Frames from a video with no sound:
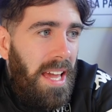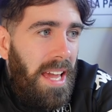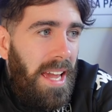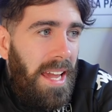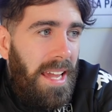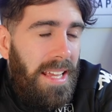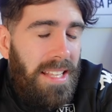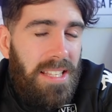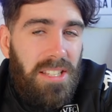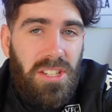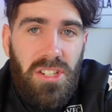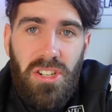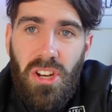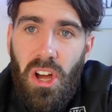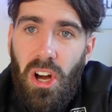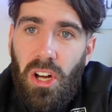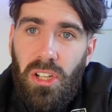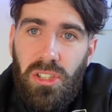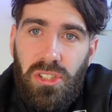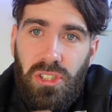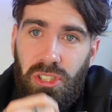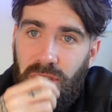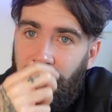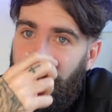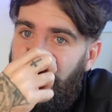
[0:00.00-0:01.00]
it's
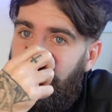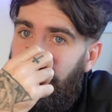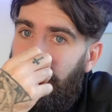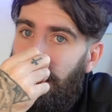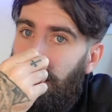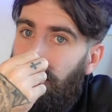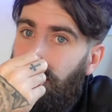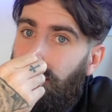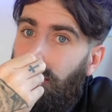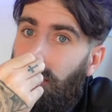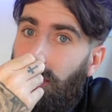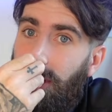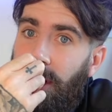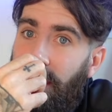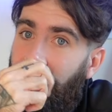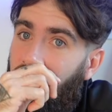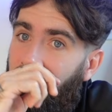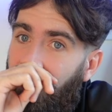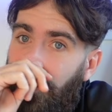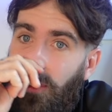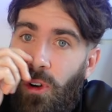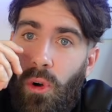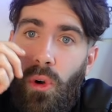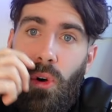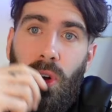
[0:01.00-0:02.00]
not just this run of
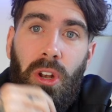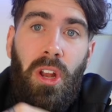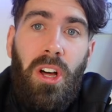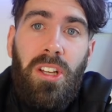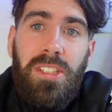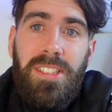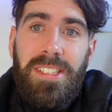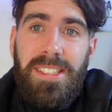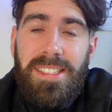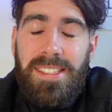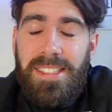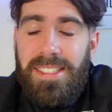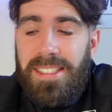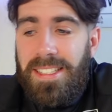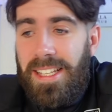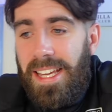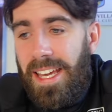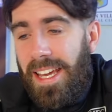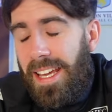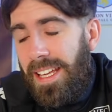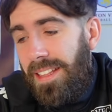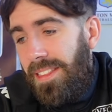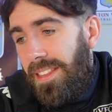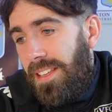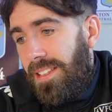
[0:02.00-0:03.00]
4 losses, is
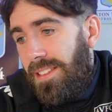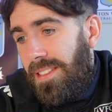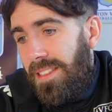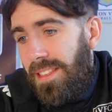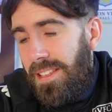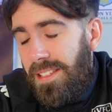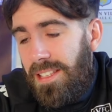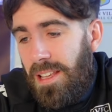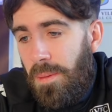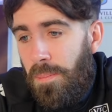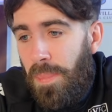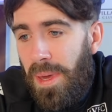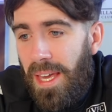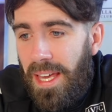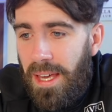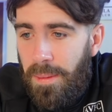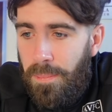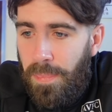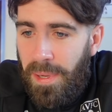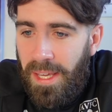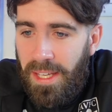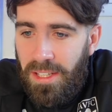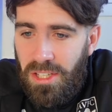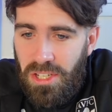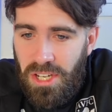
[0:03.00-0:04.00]
it? There's a bigger
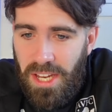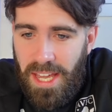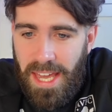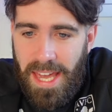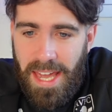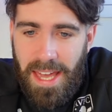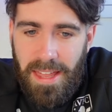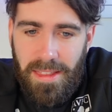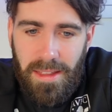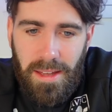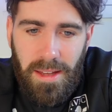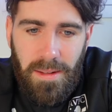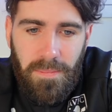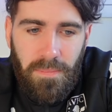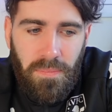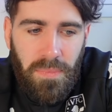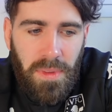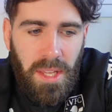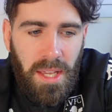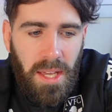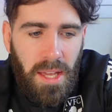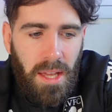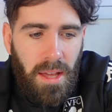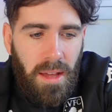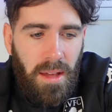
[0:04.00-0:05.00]
picture here that
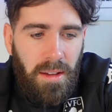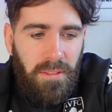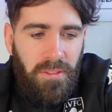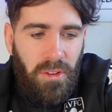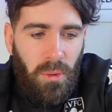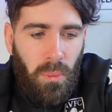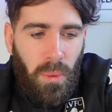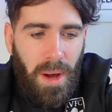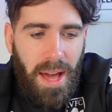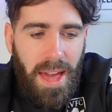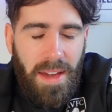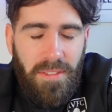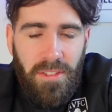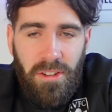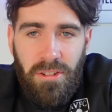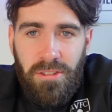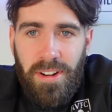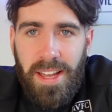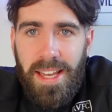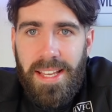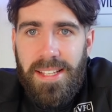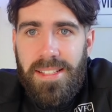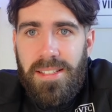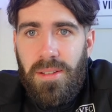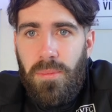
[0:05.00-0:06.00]
for whatever
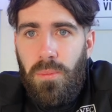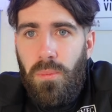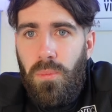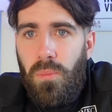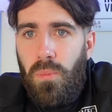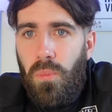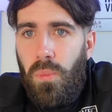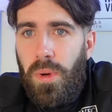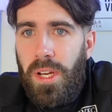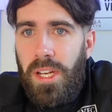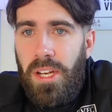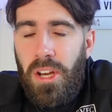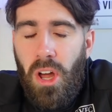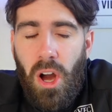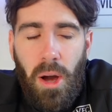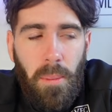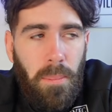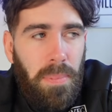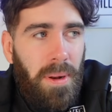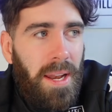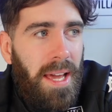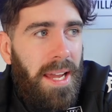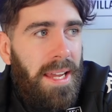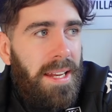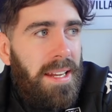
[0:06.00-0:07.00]
reason, we're not
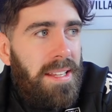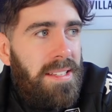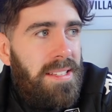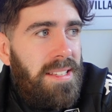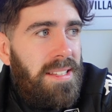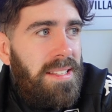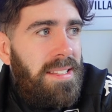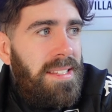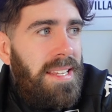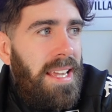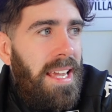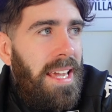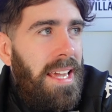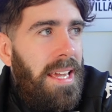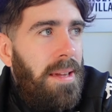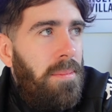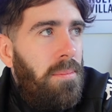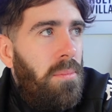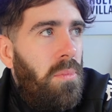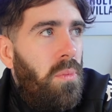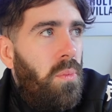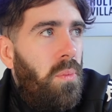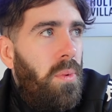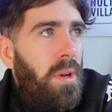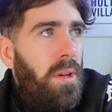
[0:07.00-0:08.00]
playing as a
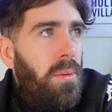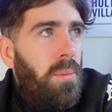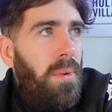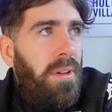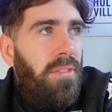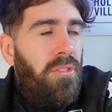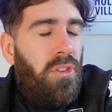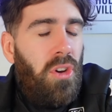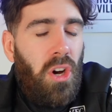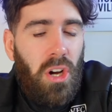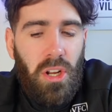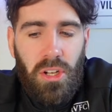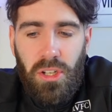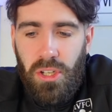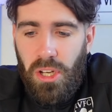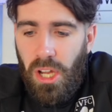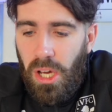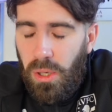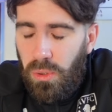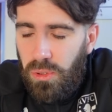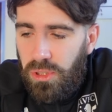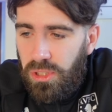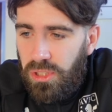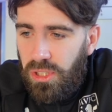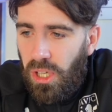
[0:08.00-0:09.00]
team. We've got
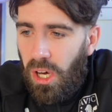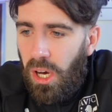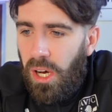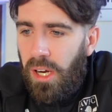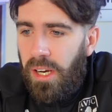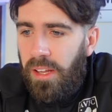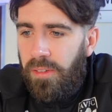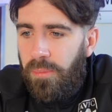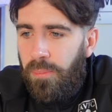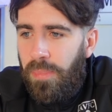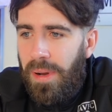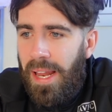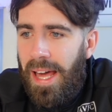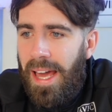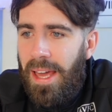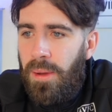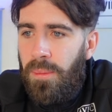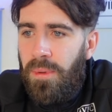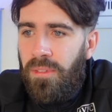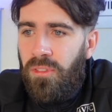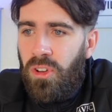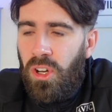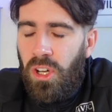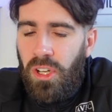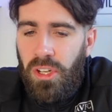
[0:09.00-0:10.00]
no style of play.
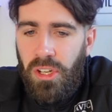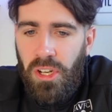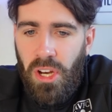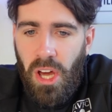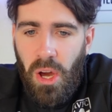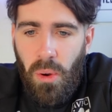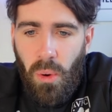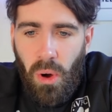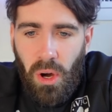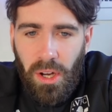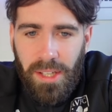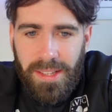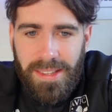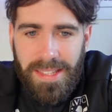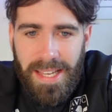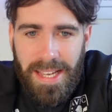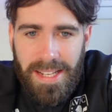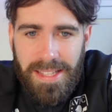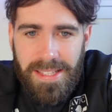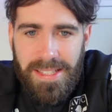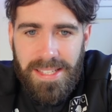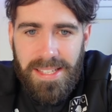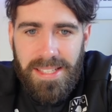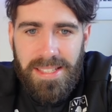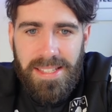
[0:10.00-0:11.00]
We've got no
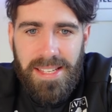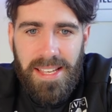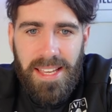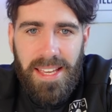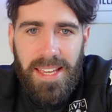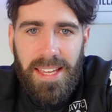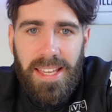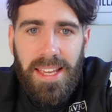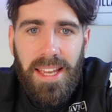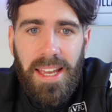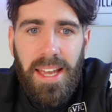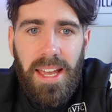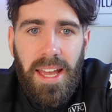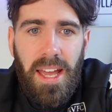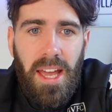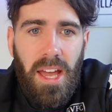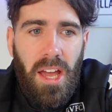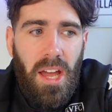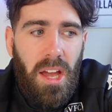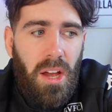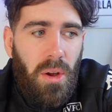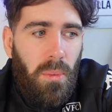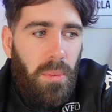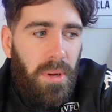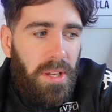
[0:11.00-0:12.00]
identity.
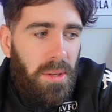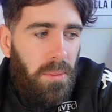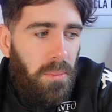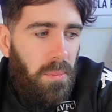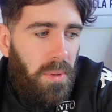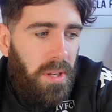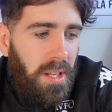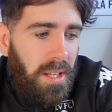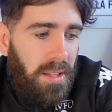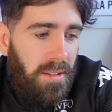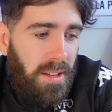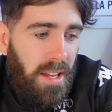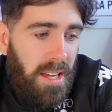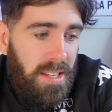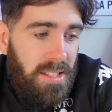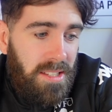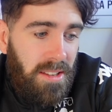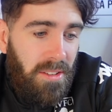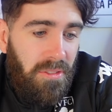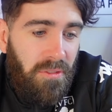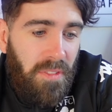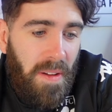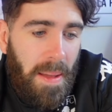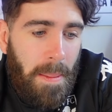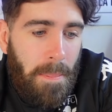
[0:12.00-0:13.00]
We as
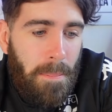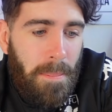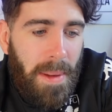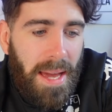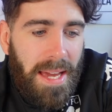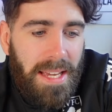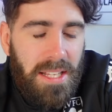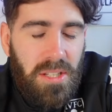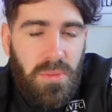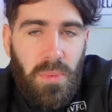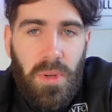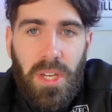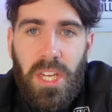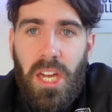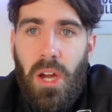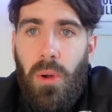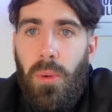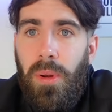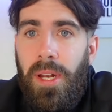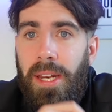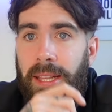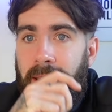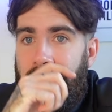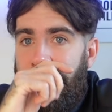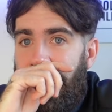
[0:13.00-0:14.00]
a fan base, we're
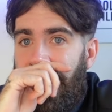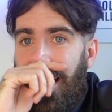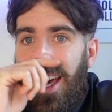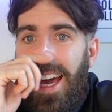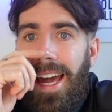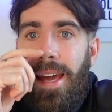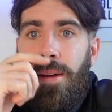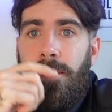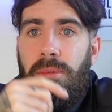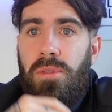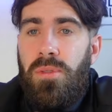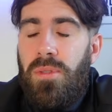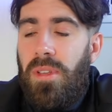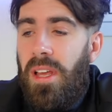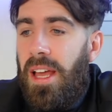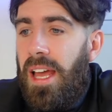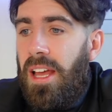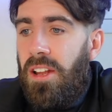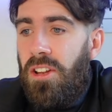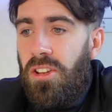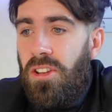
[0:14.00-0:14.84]
going into games